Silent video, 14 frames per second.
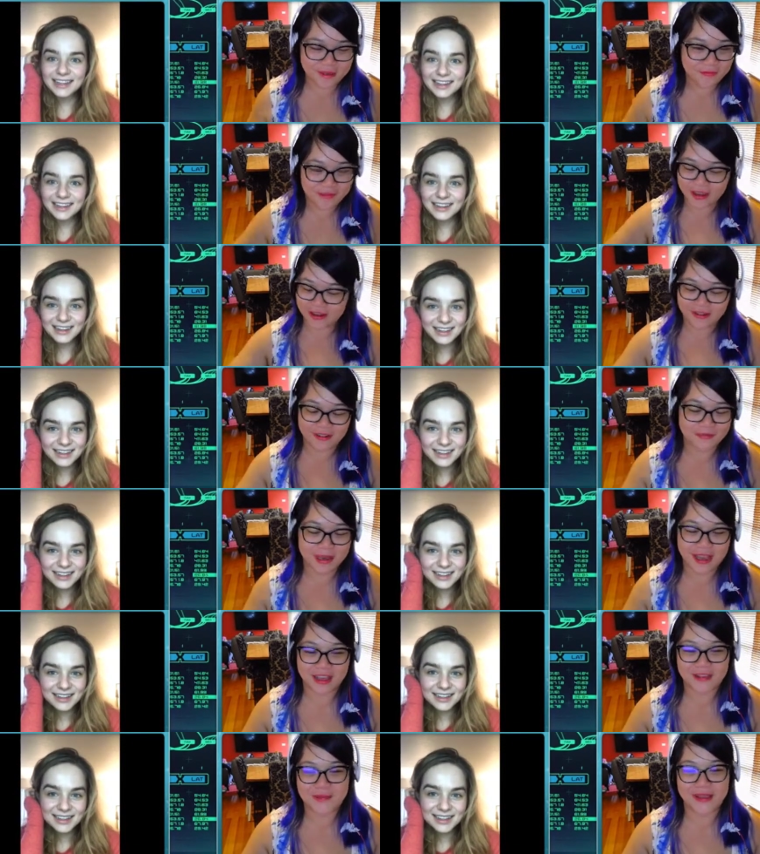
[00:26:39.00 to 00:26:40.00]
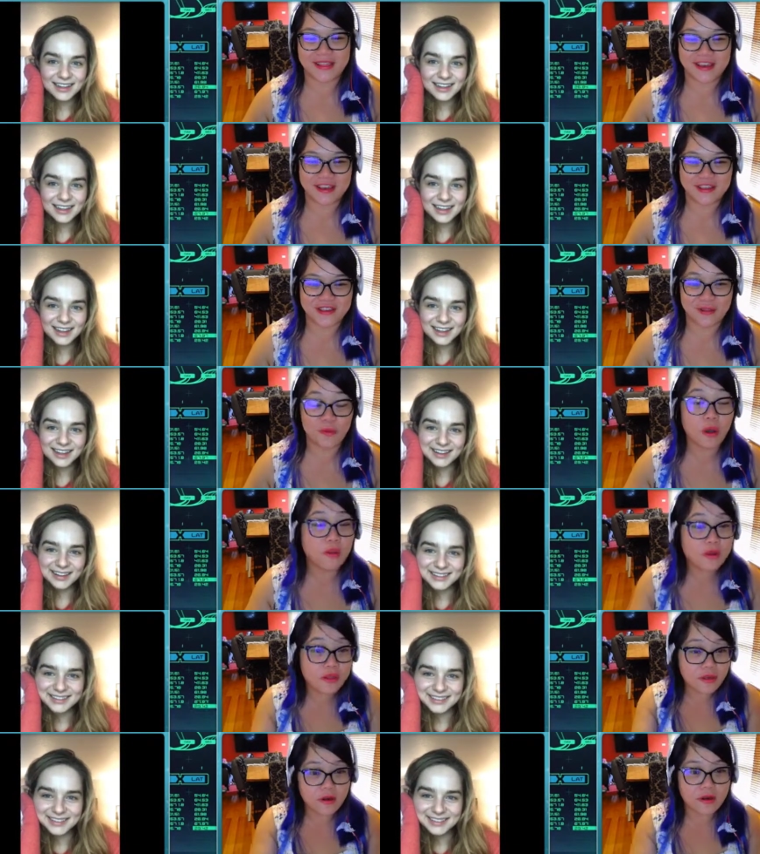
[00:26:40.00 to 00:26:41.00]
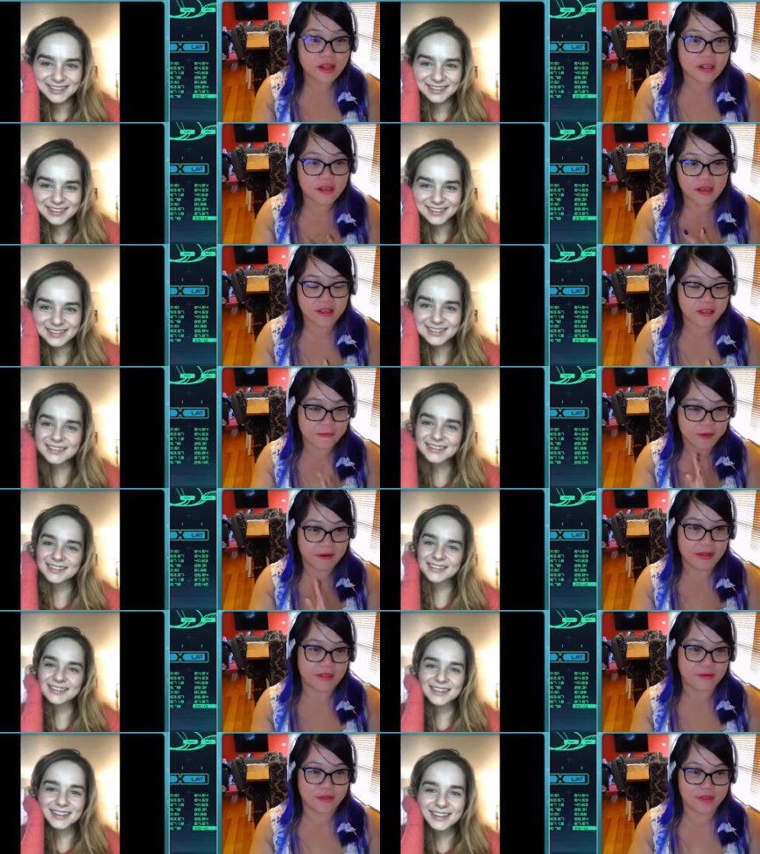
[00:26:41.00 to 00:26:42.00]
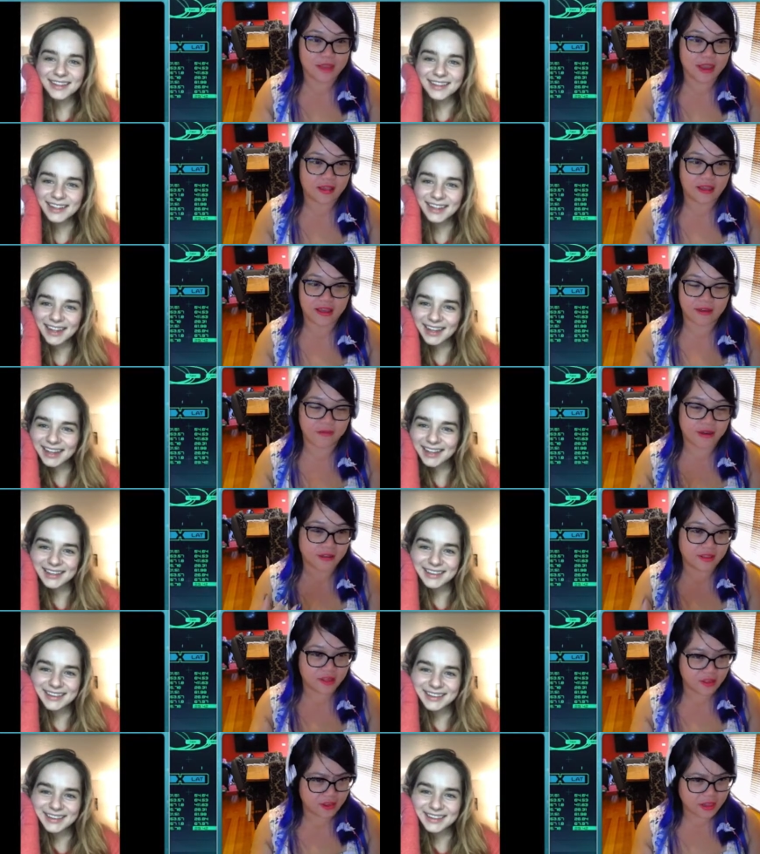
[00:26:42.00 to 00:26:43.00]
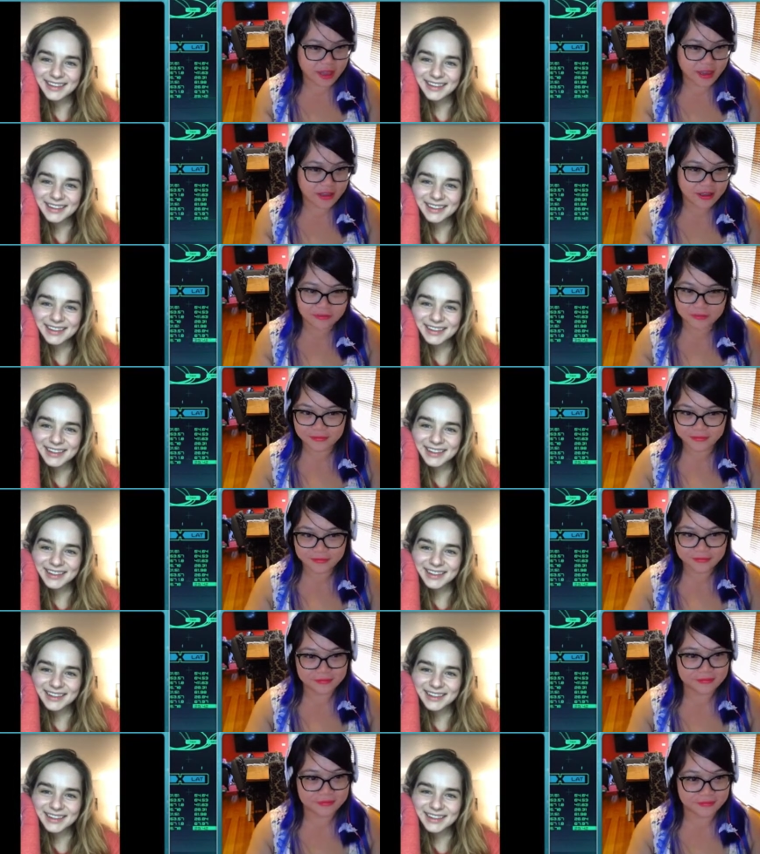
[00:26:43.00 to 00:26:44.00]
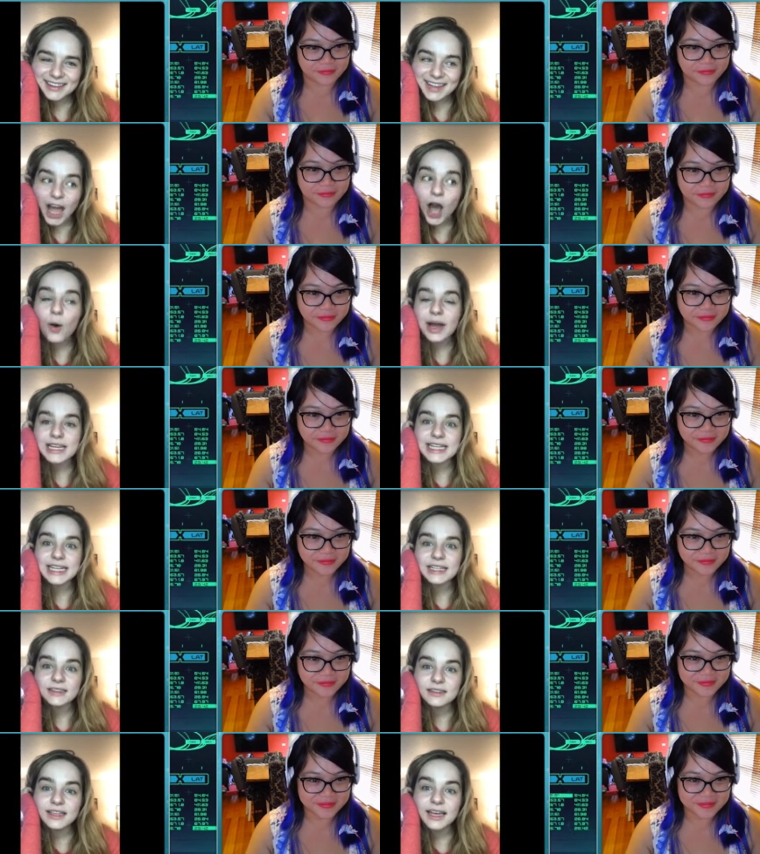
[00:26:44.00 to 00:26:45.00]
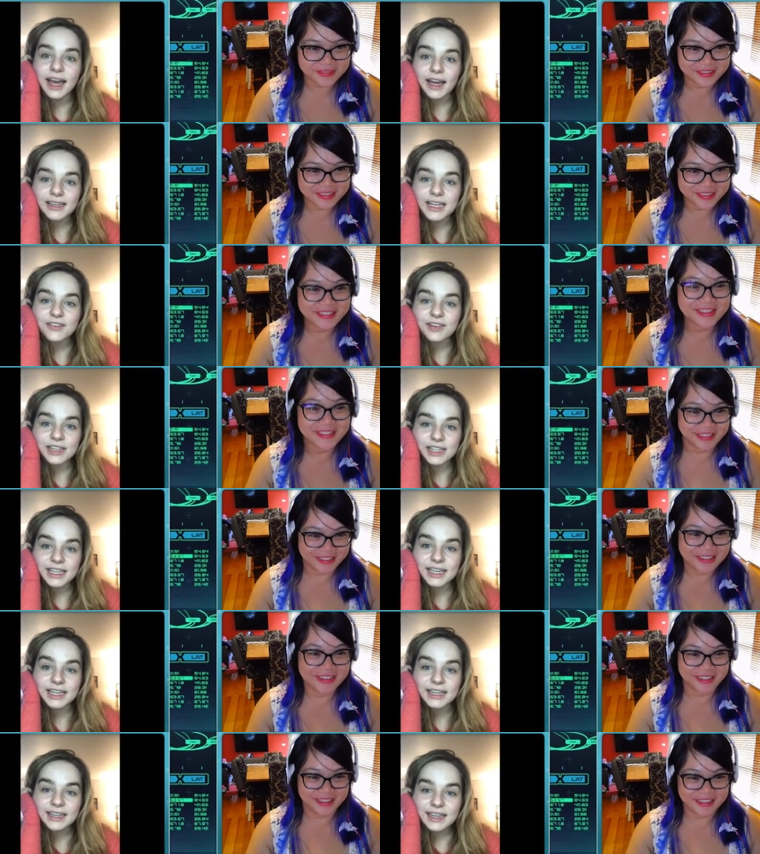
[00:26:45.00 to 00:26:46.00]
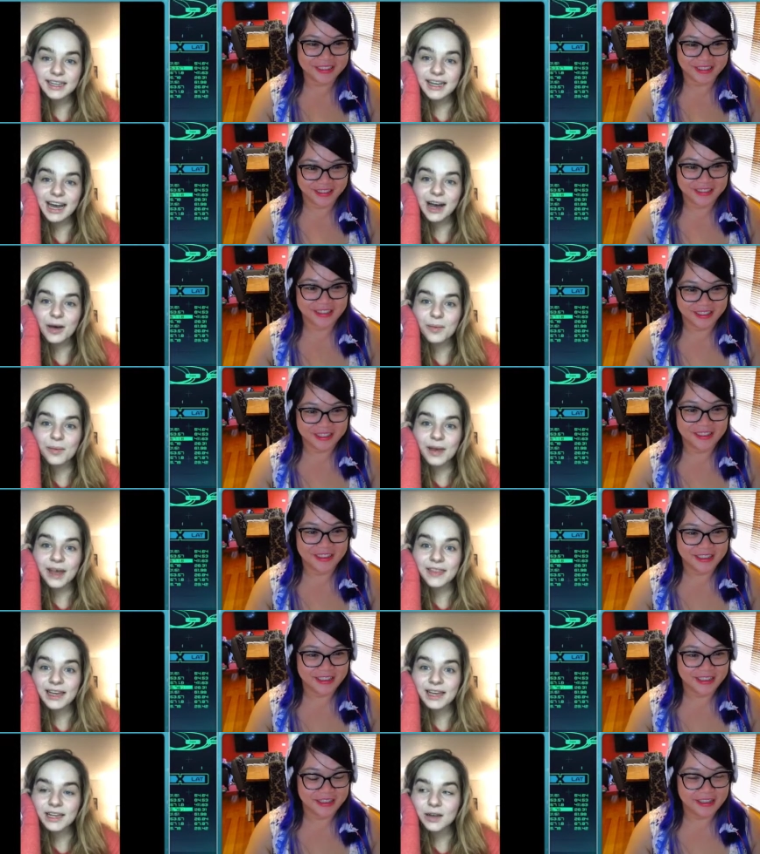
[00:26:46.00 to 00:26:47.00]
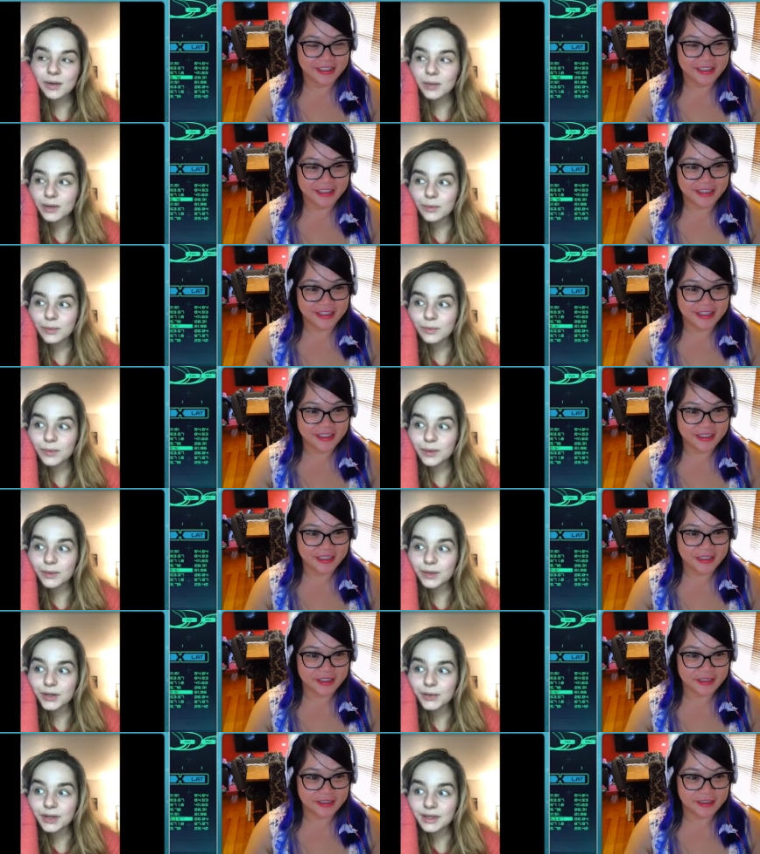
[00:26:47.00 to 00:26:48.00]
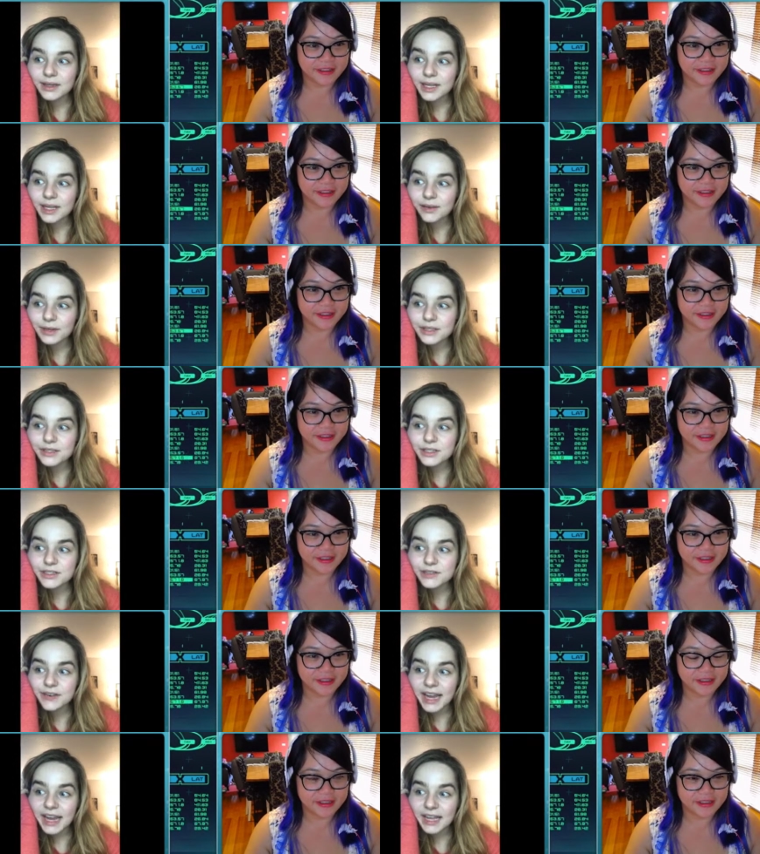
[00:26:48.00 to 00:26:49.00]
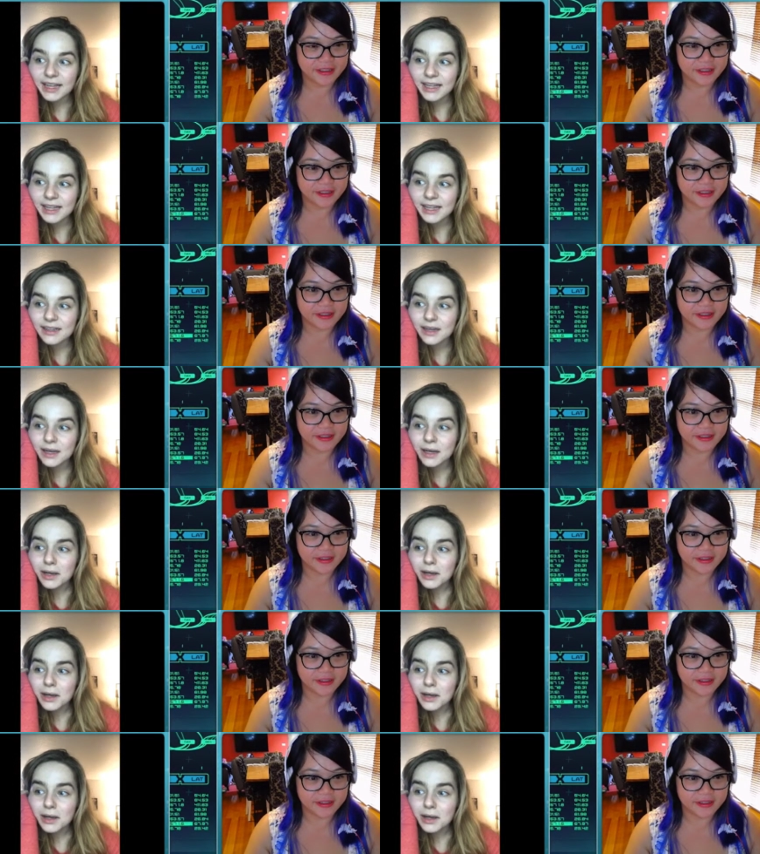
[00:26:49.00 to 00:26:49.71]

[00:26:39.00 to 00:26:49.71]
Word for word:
Speaker 1: subverted my expectations. What was your ex experience with Alien Covenant? Did you like it?
Speaker 2: Oh, I did. Yeah, definitely. Um, and then when we were doing like research for Alien,